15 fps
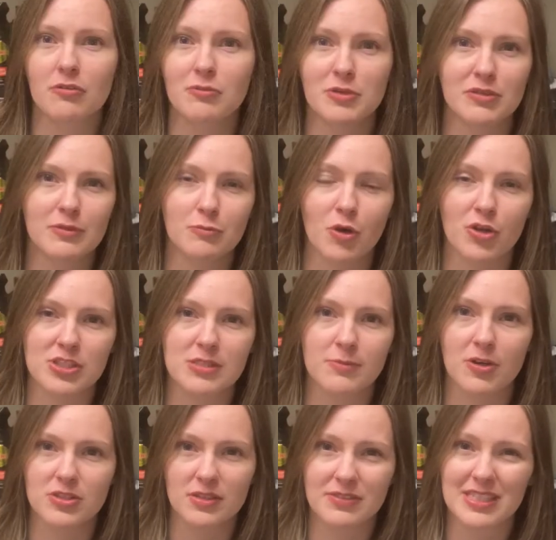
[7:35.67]
removing water
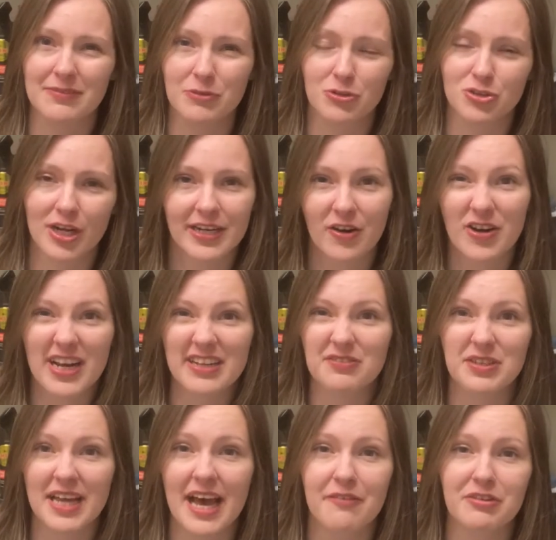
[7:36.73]
spots. Obviously I've not tried it on
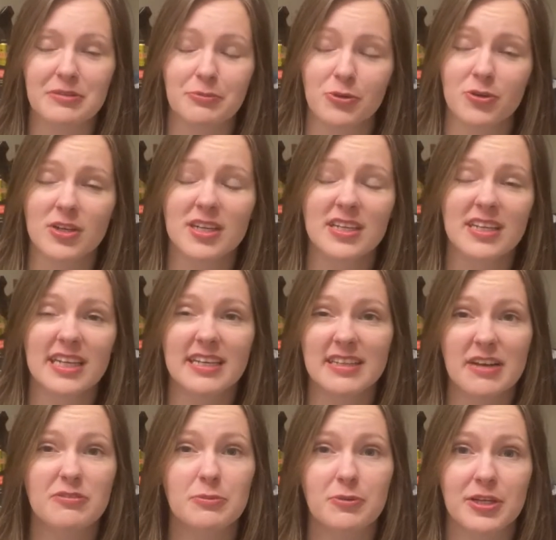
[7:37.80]
anything heavy, but it
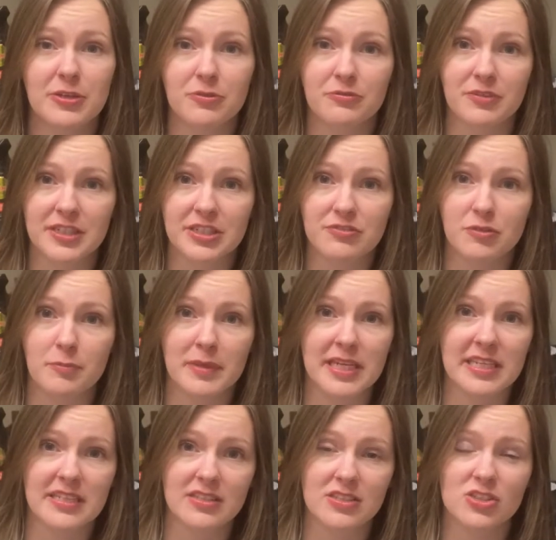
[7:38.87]
left a pretty good finish for
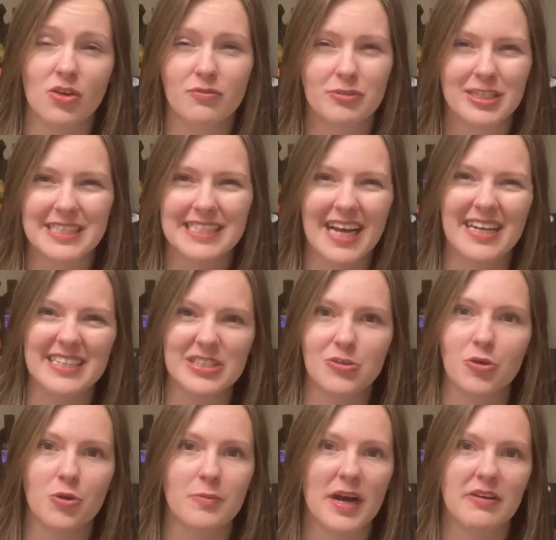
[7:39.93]
me and sort of really tidied
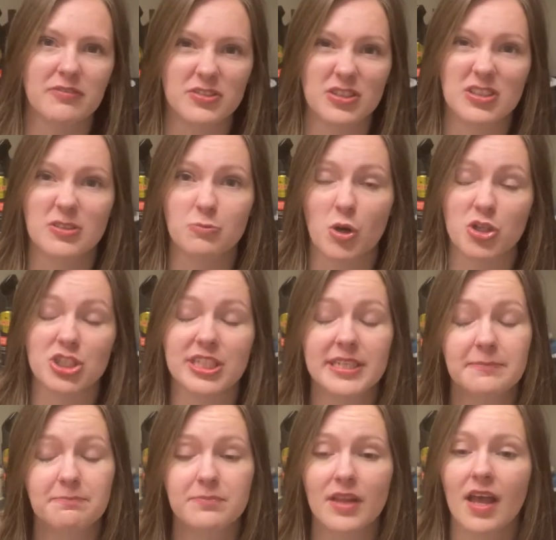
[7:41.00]
it up after washing it.